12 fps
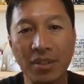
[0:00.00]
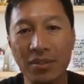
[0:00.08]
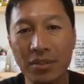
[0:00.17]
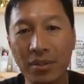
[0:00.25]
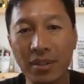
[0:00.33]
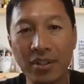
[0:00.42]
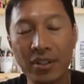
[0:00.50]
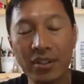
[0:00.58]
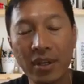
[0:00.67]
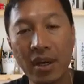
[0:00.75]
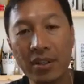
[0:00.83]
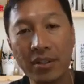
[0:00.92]
doing it
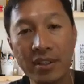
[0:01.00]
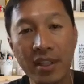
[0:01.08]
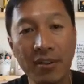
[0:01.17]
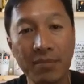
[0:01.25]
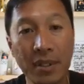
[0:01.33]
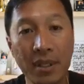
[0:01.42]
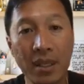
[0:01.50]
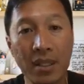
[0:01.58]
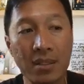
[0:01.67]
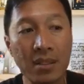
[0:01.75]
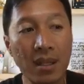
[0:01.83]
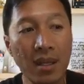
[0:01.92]
all yourself, because